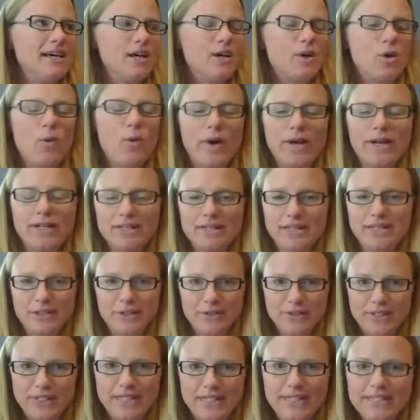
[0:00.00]
Quite
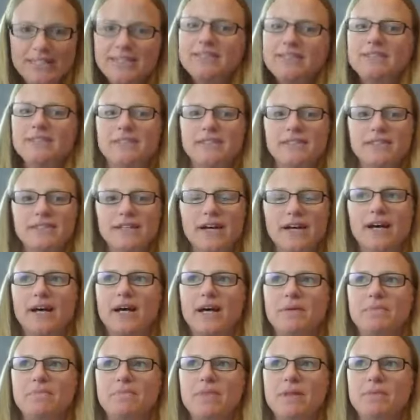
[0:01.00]
literally,
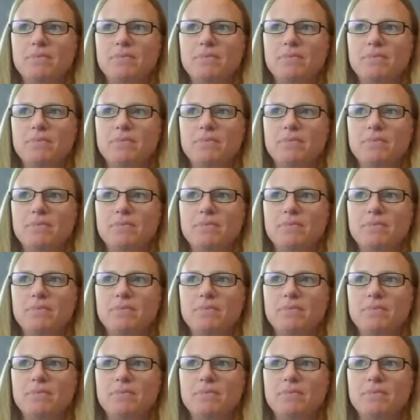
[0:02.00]
um,